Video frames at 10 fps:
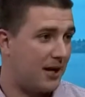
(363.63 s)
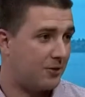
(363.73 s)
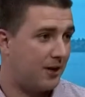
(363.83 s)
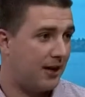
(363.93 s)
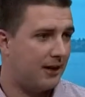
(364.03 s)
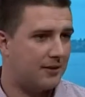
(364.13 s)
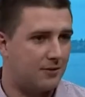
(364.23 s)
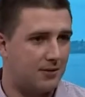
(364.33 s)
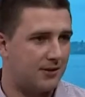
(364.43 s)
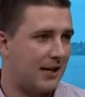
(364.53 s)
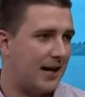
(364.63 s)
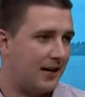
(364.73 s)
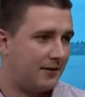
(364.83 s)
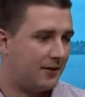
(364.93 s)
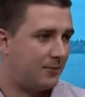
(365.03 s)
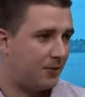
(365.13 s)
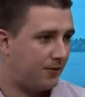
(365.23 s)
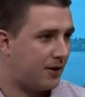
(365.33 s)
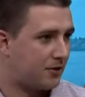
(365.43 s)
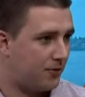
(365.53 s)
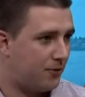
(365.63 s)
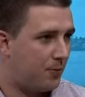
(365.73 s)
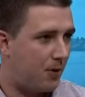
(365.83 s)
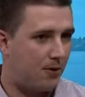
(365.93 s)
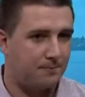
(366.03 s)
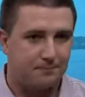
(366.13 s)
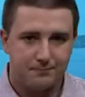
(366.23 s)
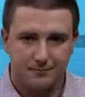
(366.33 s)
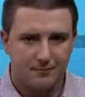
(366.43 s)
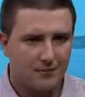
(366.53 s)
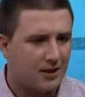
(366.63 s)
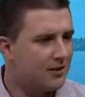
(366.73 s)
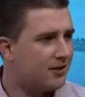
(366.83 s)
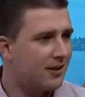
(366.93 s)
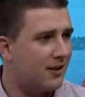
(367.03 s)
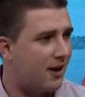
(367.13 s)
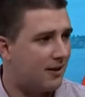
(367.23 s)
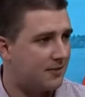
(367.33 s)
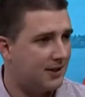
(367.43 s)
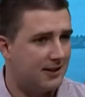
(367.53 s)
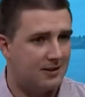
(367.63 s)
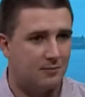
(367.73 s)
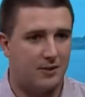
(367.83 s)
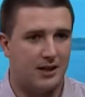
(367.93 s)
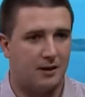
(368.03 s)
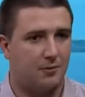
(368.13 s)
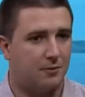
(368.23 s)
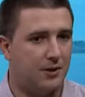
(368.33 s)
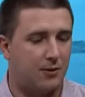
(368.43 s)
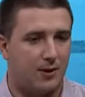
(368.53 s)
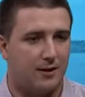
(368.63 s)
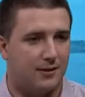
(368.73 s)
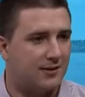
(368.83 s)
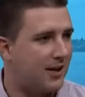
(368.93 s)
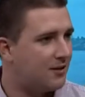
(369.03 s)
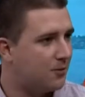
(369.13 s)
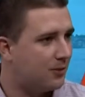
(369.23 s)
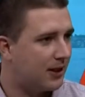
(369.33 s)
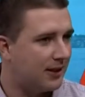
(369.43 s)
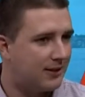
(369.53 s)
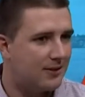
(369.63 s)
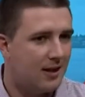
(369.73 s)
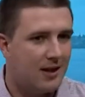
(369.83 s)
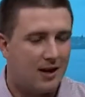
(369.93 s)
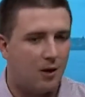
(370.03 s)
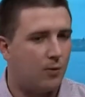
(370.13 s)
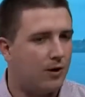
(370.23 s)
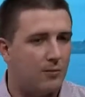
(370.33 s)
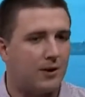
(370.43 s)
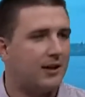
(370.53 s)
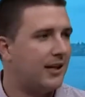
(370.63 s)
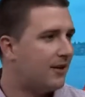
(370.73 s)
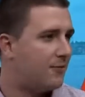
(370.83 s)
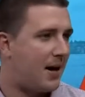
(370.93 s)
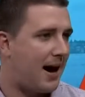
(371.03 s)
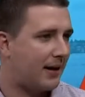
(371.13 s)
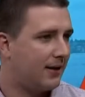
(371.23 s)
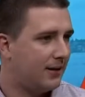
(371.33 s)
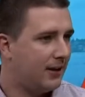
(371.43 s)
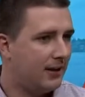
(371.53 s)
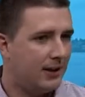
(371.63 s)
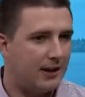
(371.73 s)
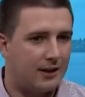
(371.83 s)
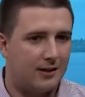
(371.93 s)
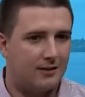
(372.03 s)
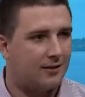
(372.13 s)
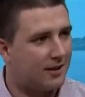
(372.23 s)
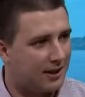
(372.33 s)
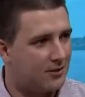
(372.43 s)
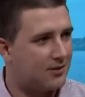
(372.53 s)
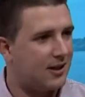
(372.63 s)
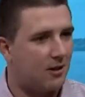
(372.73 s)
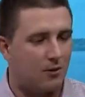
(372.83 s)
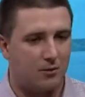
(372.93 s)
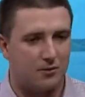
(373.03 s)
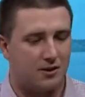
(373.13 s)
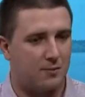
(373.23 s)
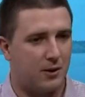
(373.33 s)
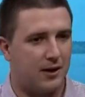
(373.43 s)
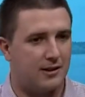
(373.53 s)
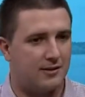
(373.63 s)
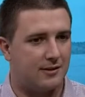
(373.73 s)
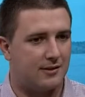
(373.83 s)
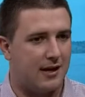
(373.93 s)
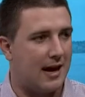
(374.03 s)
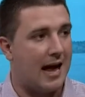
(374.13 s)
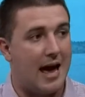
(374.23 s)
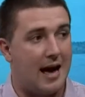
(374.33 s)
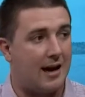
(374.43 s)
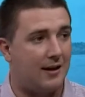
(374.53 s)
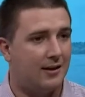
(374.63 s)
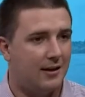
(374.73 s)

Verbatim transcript: training as soon as I got into professional football. Mm -hmm just in the off season, being able to be around these high school kids, I really wanted to give back. And like you said, all those experiences that I had,